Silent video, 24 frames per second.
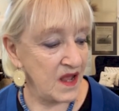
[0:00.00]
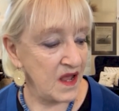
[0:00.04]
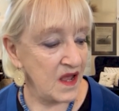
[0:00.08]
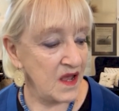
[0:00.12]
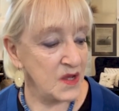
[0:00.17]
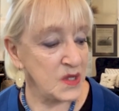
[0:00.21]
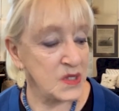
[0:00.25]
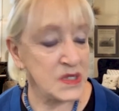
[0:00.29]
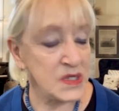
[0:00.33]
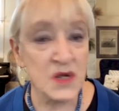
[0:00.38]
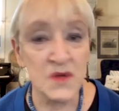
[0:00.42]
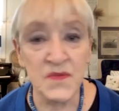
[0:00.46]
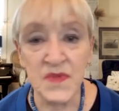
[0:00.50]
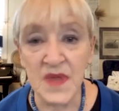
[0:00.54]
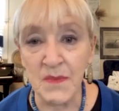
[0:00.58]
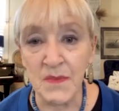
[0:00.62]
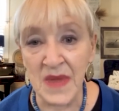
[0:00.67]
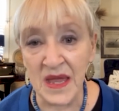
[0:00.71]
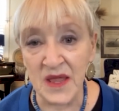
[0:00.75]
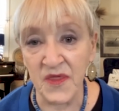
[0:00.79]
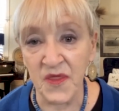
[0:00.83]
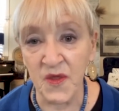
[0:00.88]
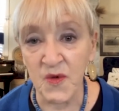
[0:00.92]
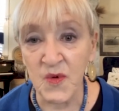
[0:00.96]
Soon they
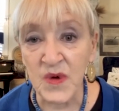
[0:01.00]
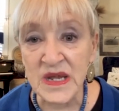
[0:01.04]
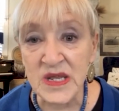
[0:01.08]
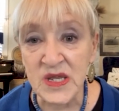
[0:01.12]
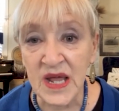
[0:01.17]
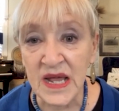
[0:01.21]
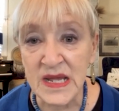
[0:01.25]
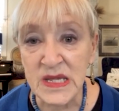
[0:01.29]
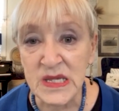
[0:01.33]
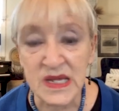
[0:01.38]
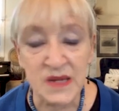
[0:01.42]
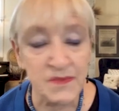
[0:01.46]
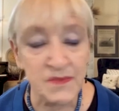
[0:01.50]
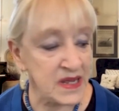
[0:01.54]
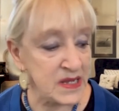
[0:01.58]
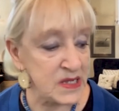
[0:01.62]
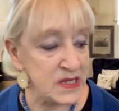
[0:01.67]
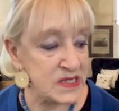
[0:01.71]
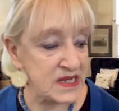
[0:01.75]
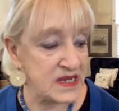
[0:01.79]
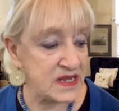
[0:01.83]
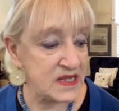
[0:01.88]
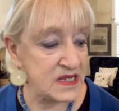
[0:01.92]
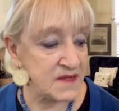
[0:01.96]
made 3 Tussie
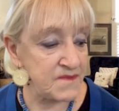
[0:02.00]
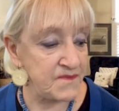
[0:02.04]
Mussies.